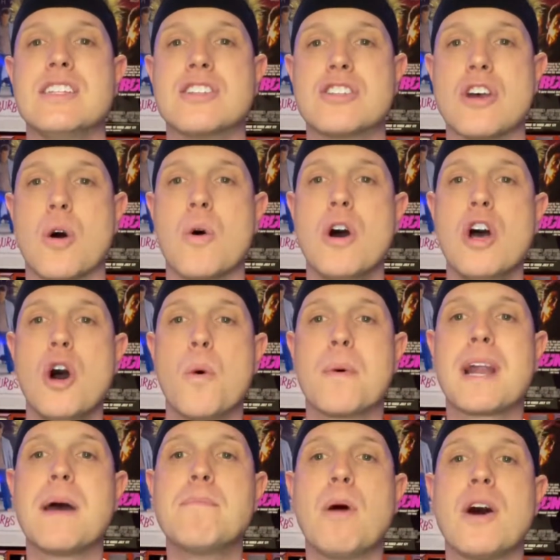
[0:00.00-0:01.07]
So when
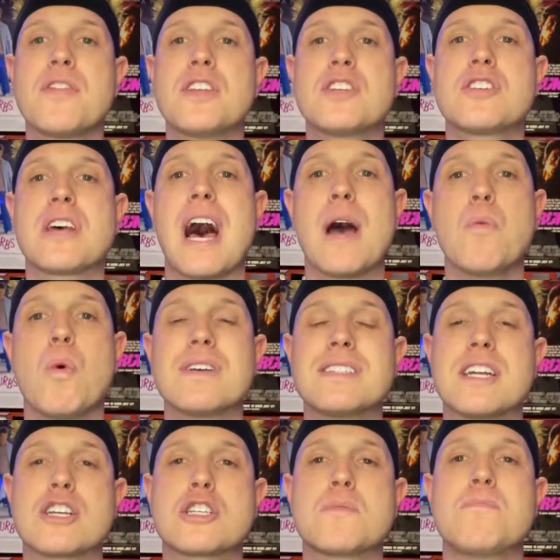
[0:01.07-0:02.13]
I bought this, I wasn't
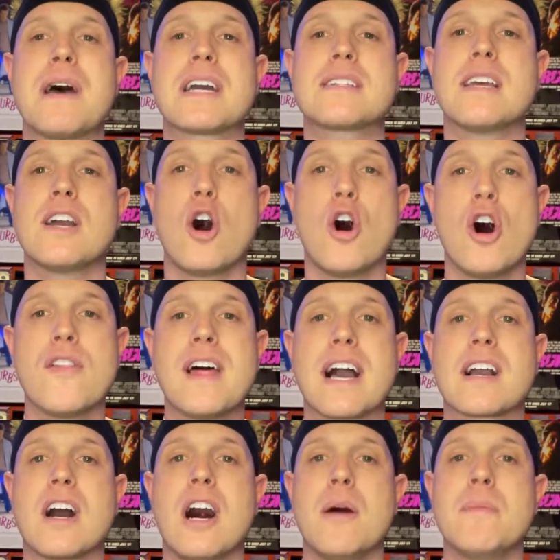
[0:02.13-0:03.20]
expecting all that
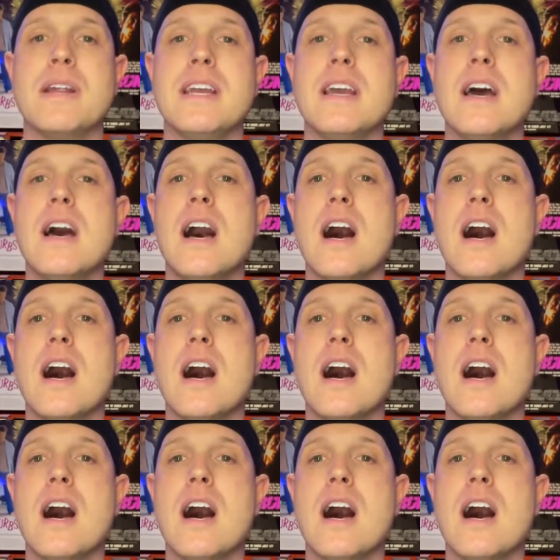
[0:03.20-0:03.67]
comedy.